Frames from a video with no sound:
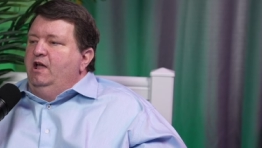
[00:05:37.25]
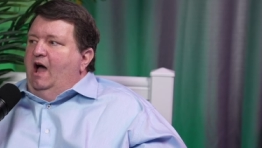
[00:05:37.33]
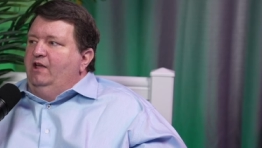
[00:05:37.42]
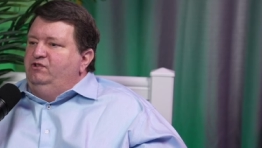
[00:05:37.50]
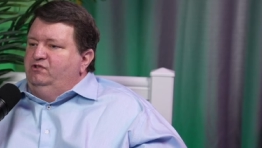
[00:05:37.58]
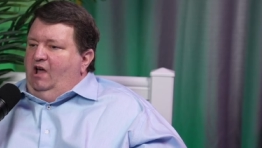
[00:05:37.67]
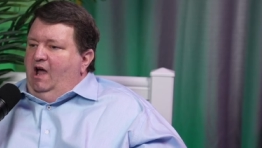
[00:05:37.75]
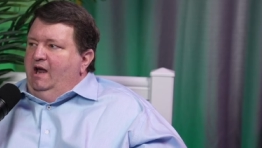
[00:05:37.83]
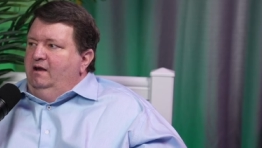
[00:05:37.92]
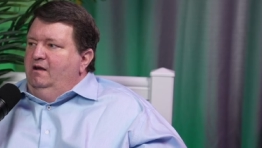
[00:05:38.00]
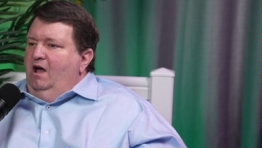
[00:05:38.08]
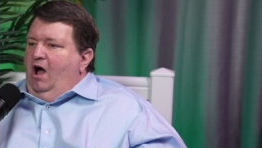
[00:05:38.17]

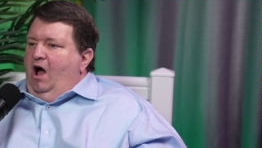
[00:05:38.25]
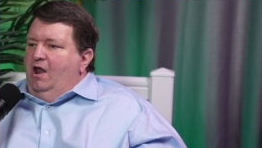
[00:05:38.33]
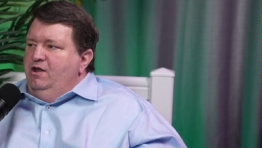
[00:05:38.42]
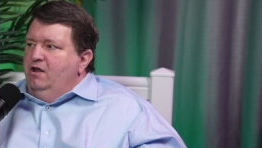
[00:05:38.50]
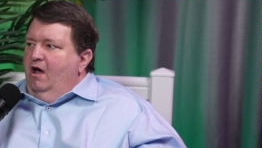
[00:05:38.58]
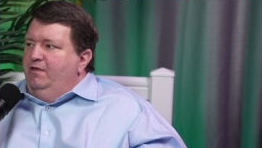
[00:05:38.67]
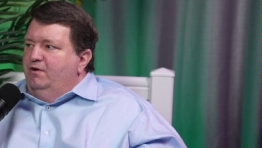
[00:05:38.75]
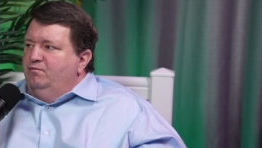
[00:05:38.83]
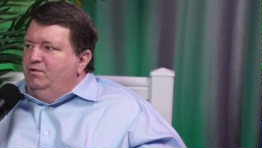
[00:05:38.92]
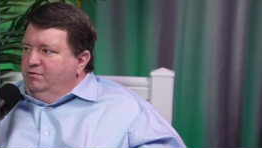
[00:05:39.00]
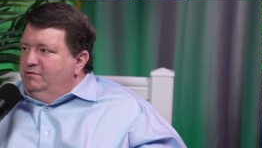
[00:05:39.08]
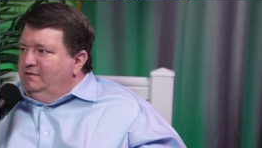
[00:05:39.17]
Sign another
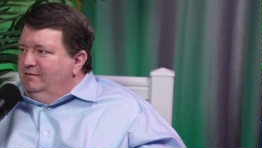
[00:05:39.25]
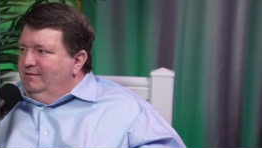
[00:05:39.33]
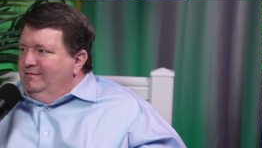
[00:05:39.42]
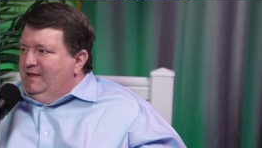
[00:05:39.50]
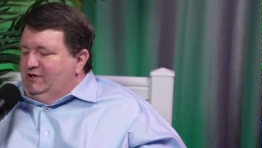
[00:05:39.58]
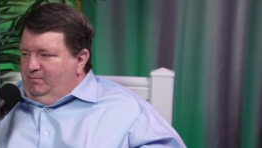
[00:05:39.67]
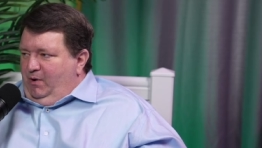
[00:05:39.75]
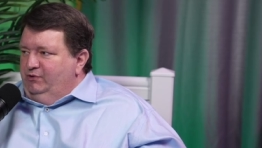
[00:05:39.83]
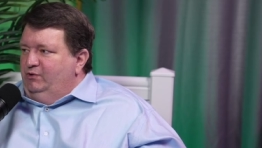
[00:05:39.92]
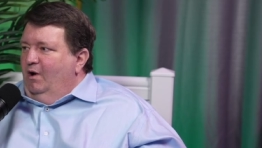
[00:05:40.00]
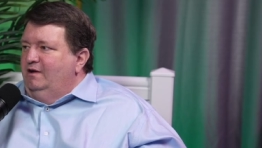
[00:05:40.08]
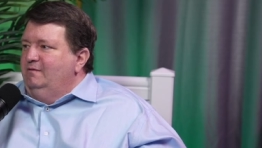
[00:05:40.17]
root that's
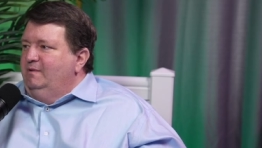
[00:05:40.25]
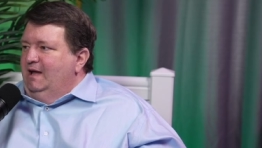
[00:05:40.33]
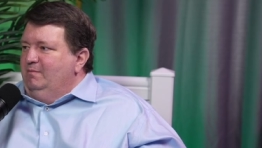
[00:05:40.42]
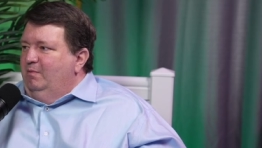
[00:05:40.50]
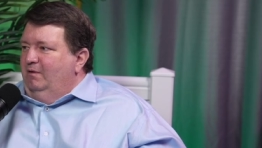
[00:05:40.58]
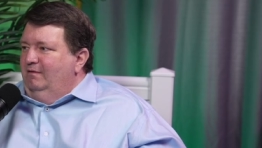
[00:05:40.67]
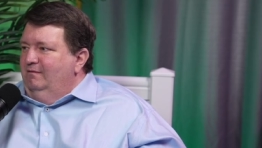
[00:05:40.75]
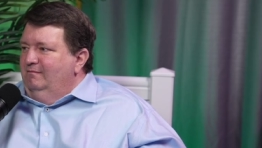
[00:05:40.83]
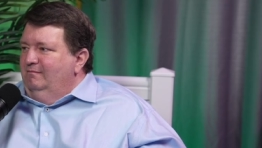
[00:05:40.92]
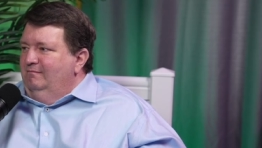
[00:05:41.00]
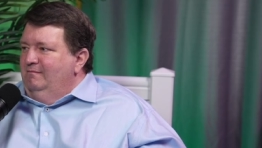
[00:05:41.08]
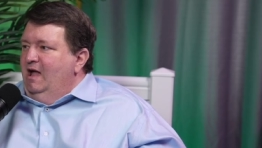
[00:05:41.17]
post-quantum capable,
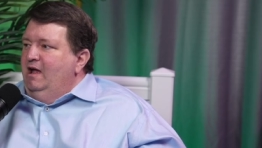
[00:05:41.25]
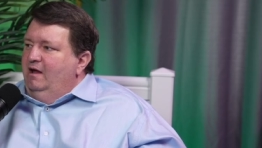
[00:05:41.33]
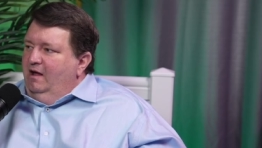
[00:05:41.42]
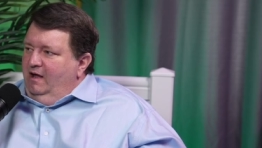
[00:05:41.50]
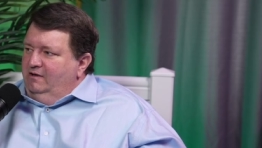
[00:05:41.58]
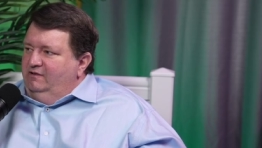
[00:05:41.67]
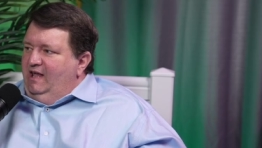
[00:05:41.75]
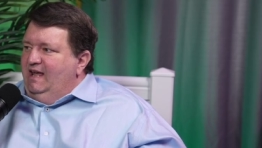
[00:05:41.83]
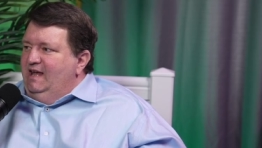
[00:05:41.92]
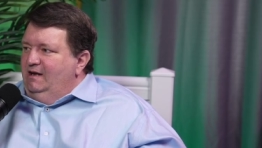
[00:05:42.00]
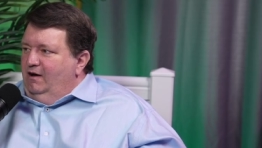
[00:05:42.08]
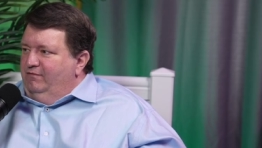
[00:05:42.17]
take
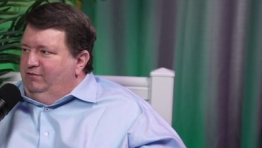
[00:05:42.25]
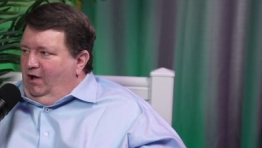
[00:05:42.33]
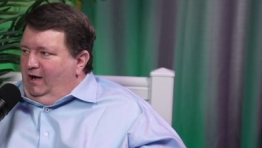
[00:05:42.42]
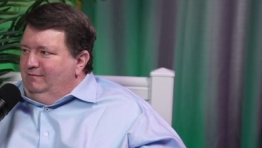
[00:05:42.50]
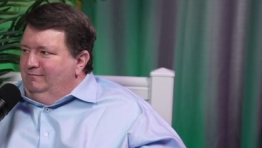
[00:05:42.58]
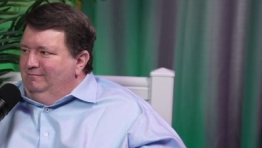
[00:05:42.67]
it offline,